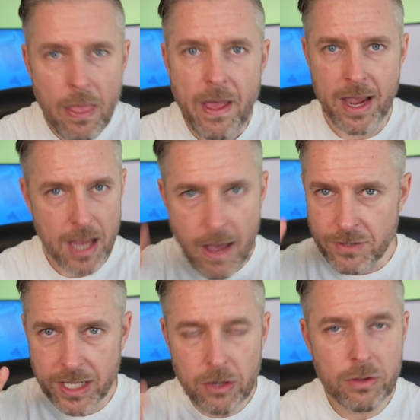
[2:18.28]
They have
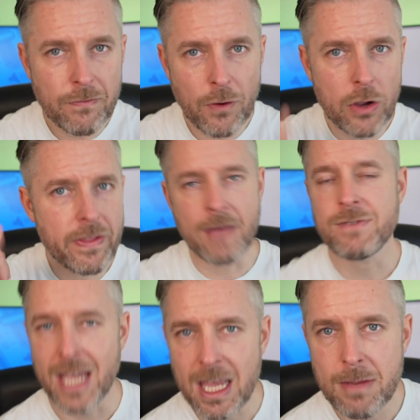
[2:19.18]
to get on the phone, they have
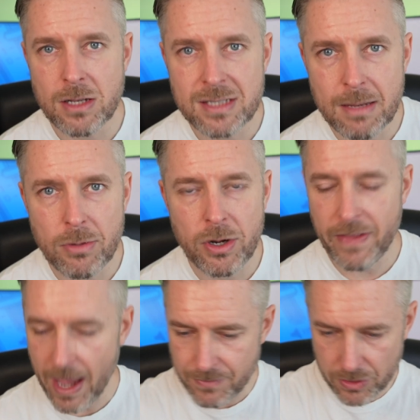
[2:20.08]
to email somebody,
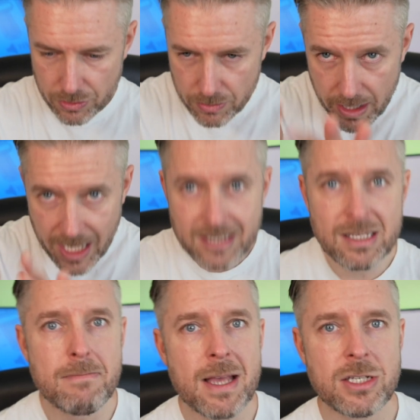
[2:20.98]
they have to
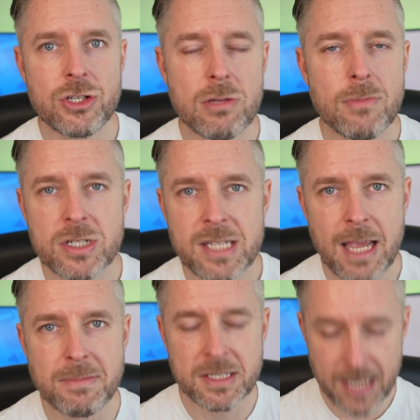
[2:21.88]
instant message them on
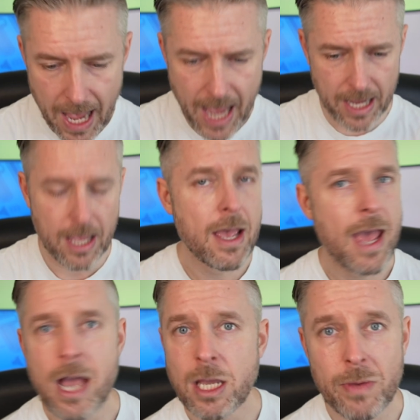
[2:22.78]
Teams and say, hey,
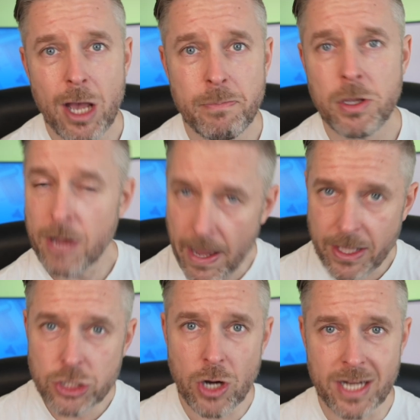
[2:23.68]
how can we help you? And
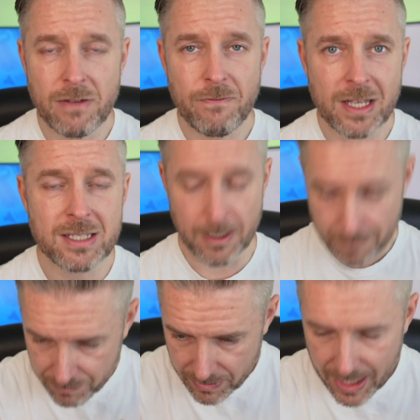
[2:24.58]
they try to fix
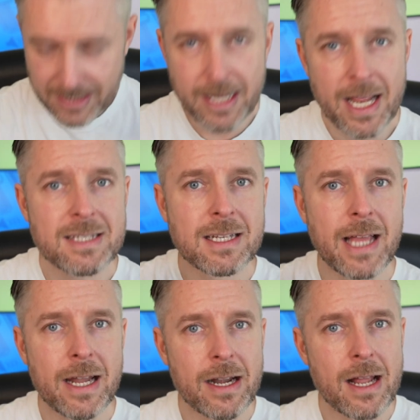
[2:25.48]
it. It's then
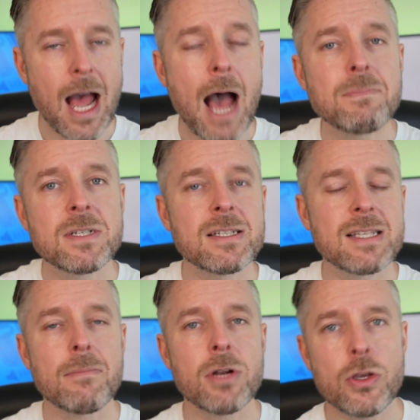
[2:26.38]
escalated it up to
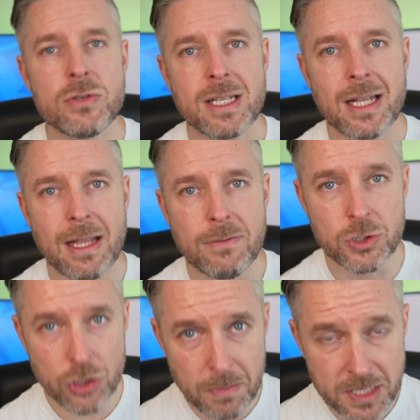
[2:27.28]
somebody who's in the level
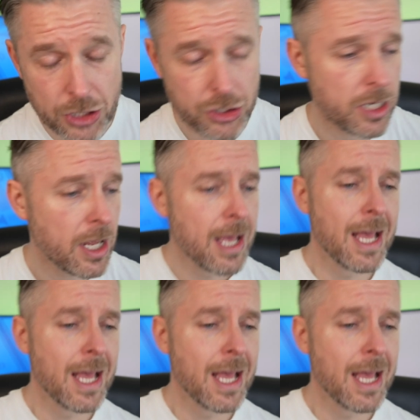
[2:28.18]
two position,